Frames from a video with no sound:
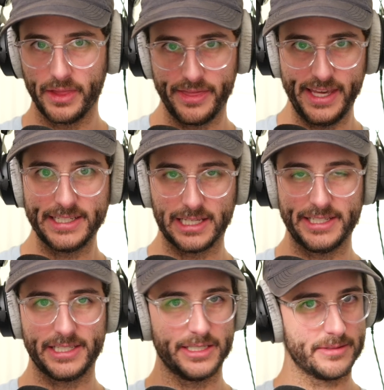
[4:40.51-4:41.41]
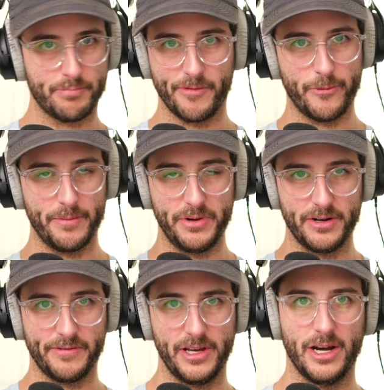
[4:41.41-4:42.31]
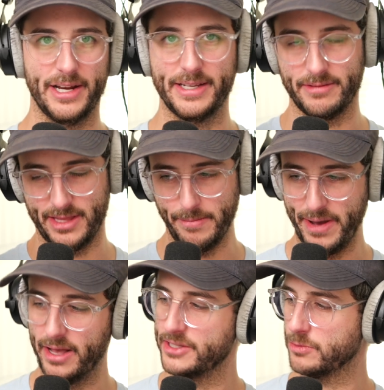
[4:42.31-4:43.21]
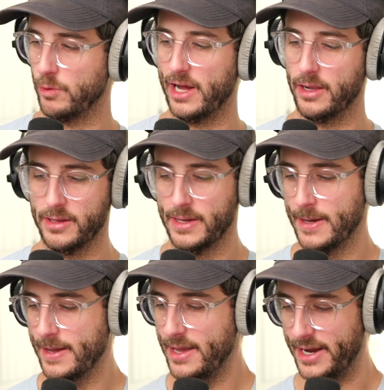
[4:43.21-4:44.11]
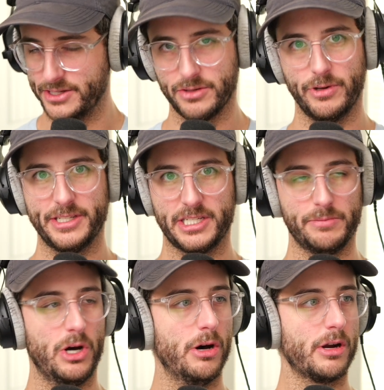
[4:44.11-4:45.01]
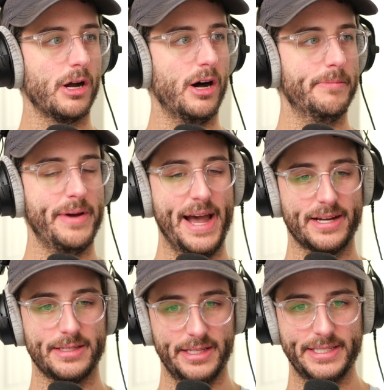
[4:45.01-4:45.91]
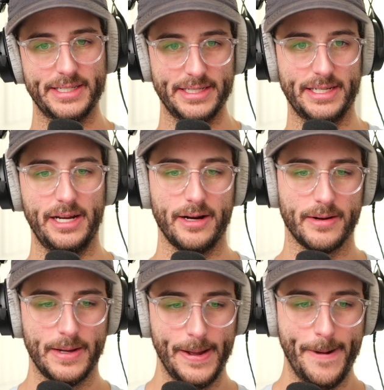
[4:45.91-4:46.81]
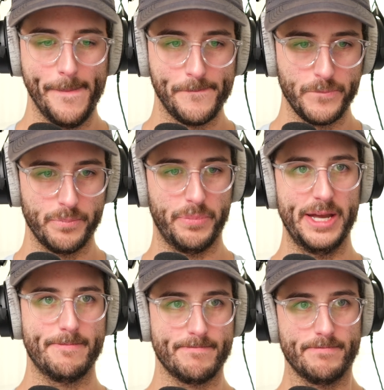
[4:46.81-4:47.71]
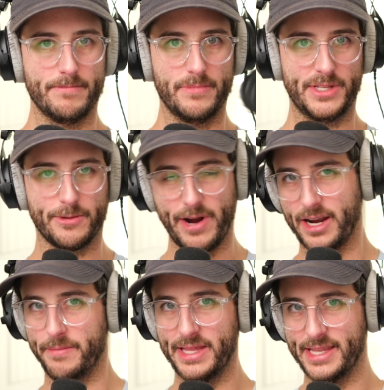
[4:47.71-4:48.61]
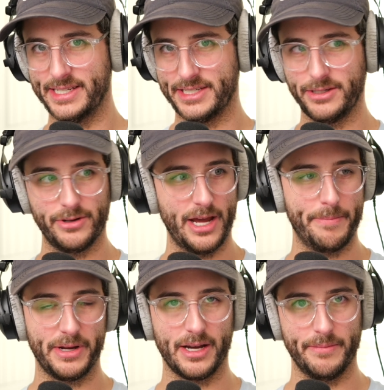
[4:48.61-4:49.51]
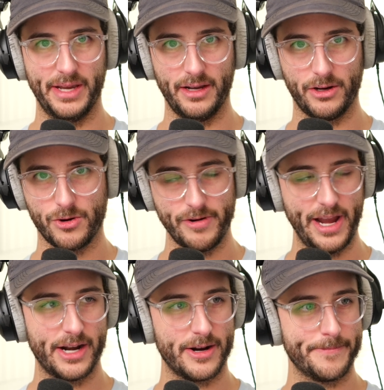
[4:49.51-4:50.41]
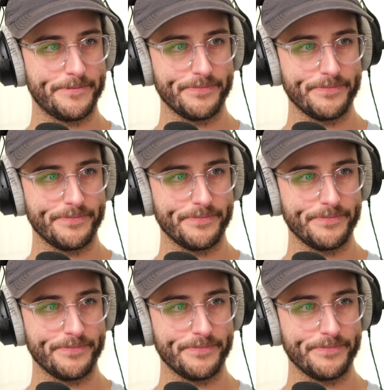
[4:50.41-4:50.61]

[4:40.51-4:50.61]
these lenses perform beautifully on it. They balance well. I just want small, compact lenses here. But to recommend this to an up-and-coming creator,